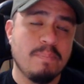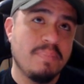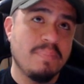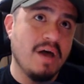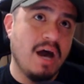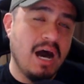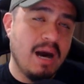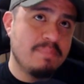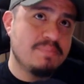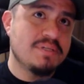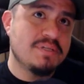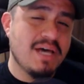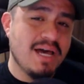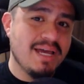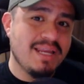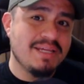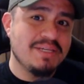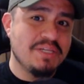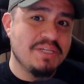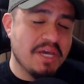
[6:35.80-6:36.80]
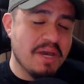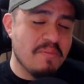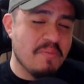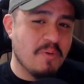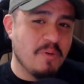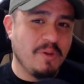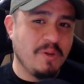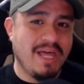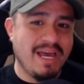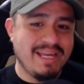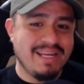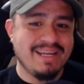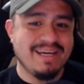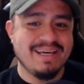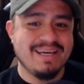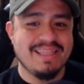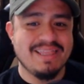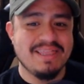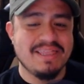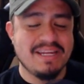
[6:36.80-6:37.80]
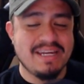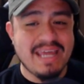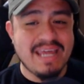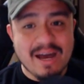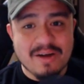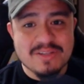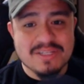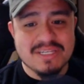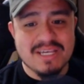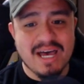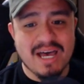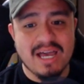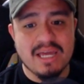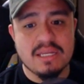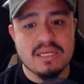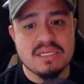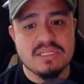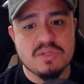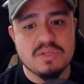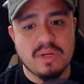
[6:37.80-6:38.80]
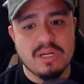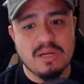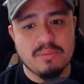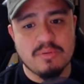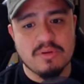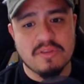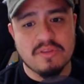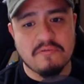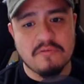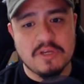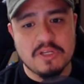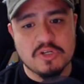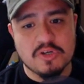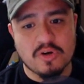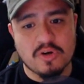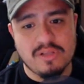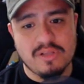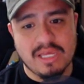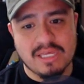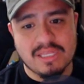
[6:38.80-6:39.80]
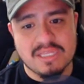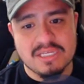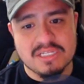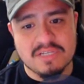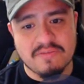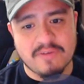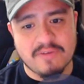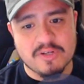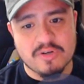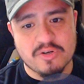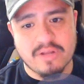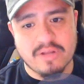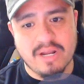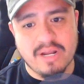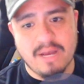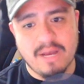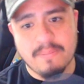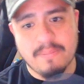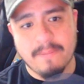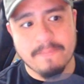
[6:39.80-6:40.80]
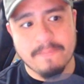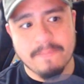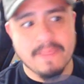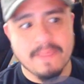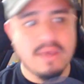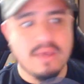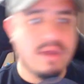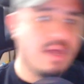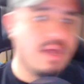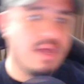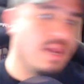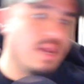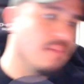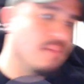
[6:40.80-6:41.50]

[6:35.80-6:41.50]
The upside is you get more light. The downside is you end up with a feature like this. If I turn it up and I